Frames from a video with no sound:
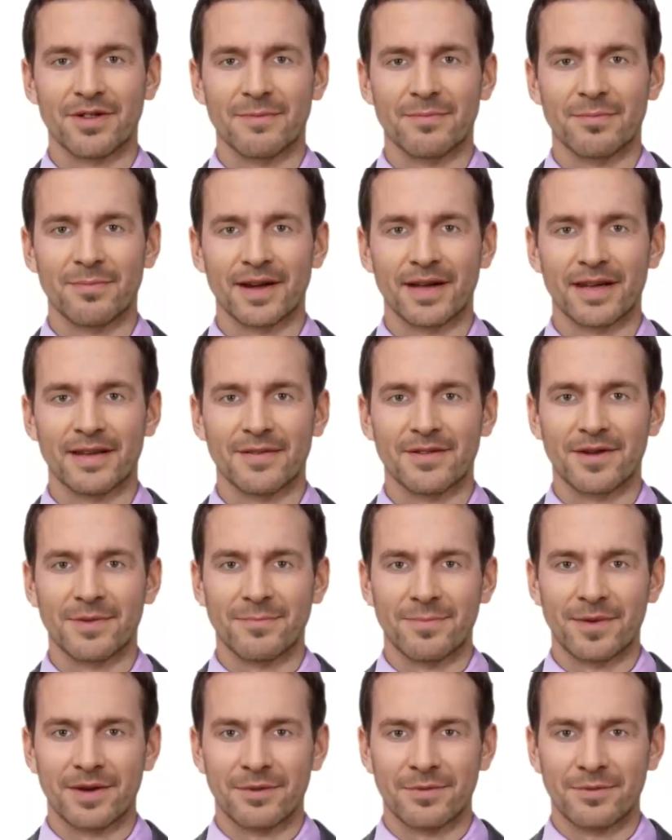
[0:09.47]
compete to
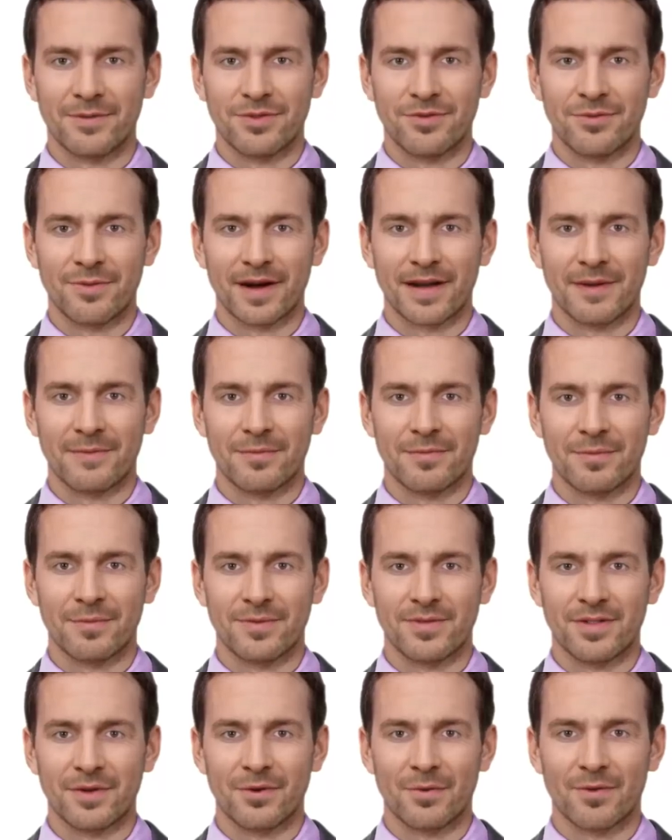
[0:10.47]
build train
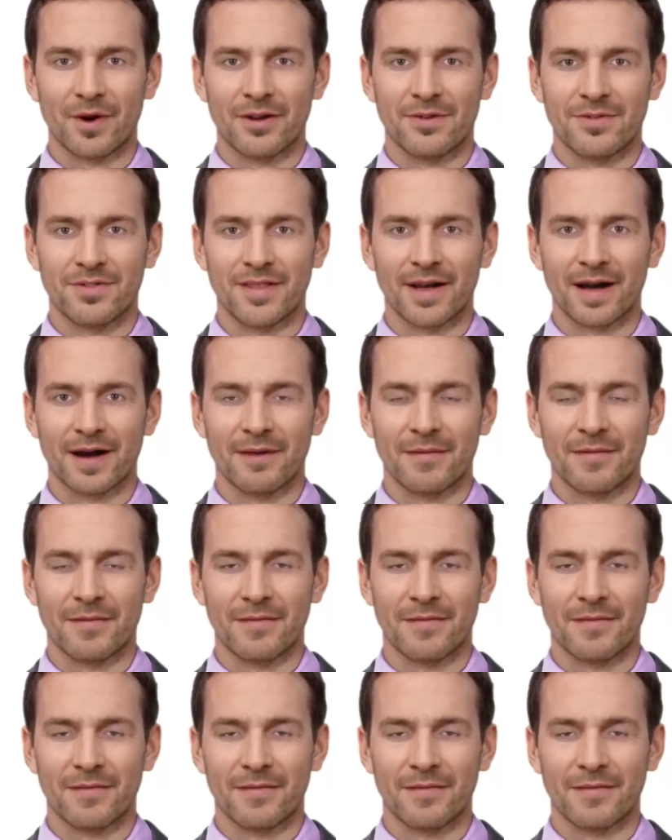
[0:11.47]
routes across the